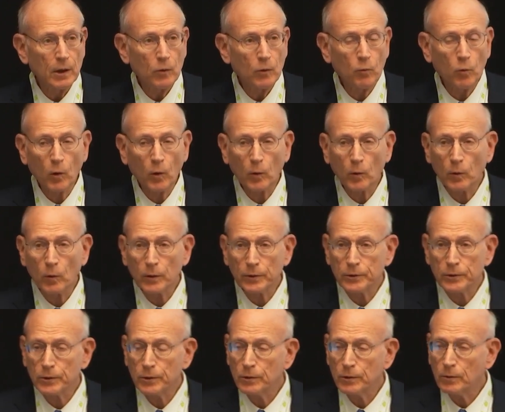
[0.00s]
World War
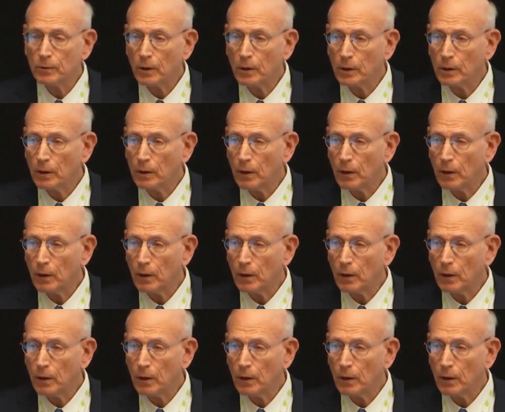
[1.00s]
II on